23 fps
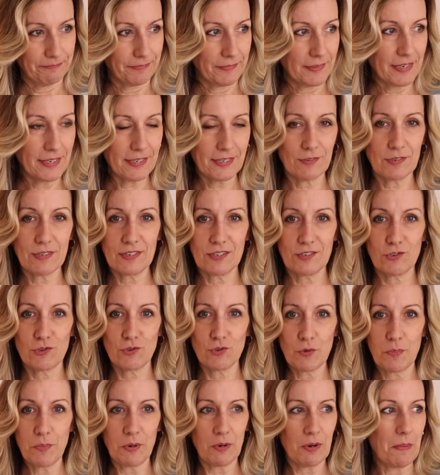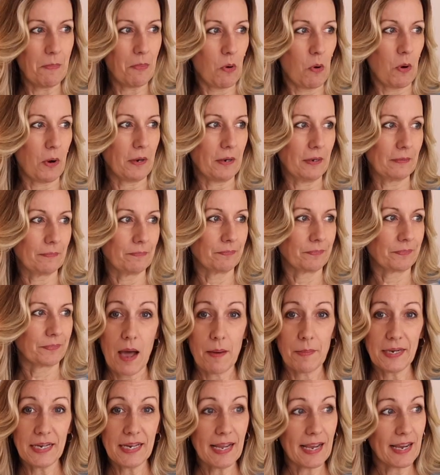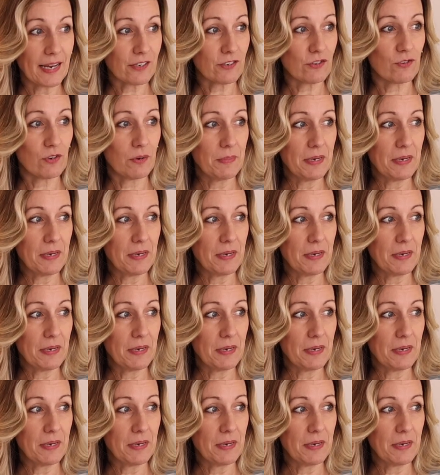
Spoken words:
This is super important. How many extra